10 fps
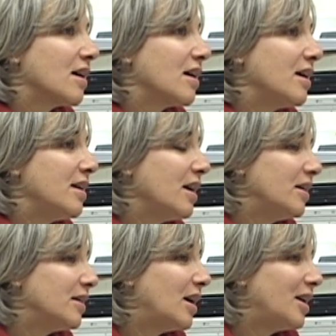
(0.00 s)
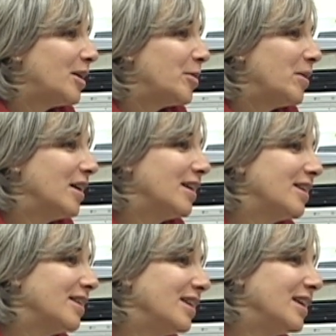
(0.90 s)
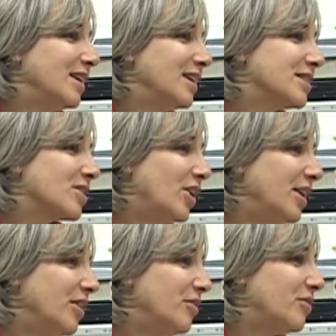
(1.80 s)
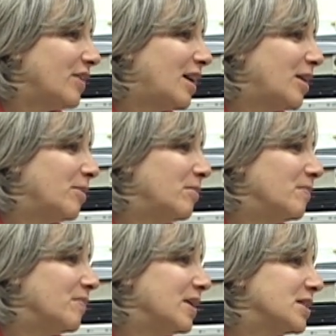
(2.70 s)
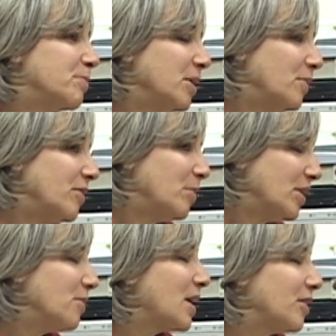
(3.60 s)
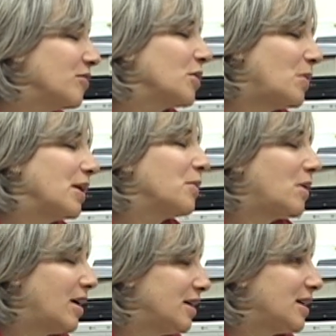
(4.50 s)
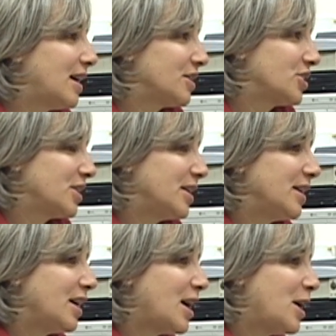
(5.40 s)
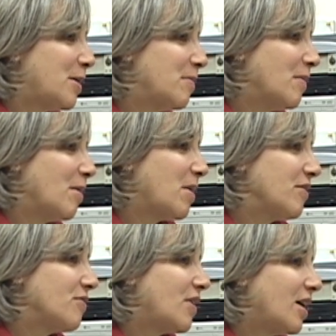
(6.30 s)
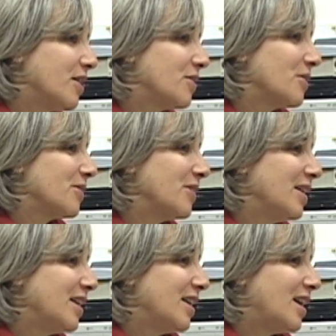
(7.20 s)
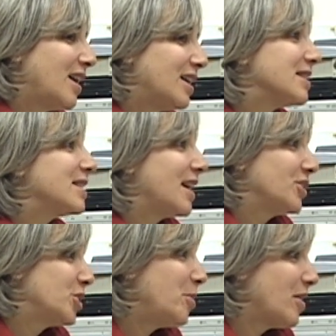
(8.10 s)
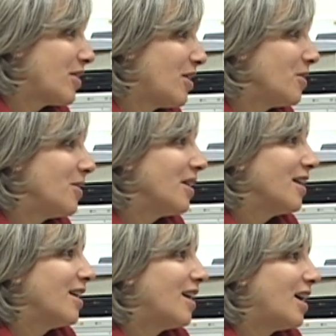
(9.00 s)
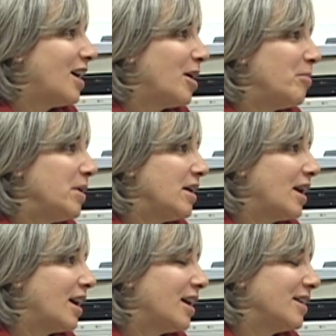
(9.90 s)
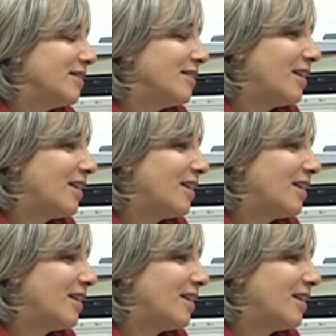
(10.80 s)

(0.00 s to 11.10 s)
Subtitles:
Yeah, it's kind of we've been around for quite a while actually. My father, Stan Shapiro, began